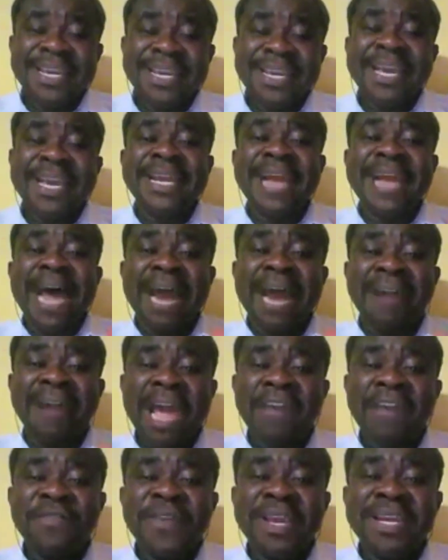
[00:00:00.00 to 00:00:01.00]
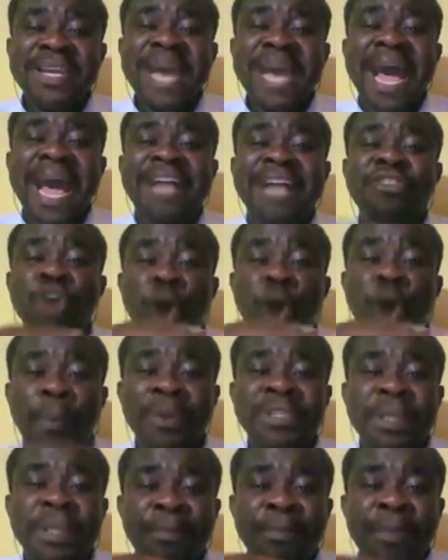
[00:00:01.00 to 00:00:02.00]
in arriving at
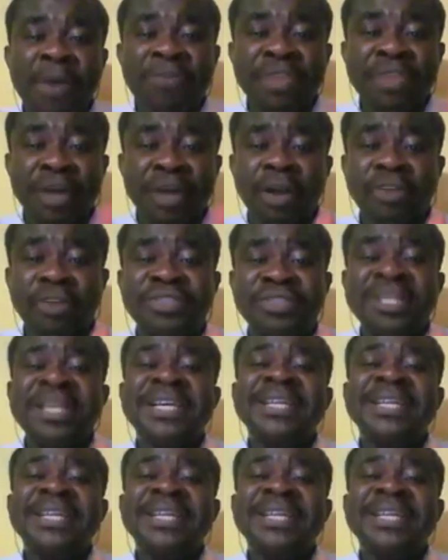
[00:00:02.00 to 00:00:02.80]
operating profit or loss.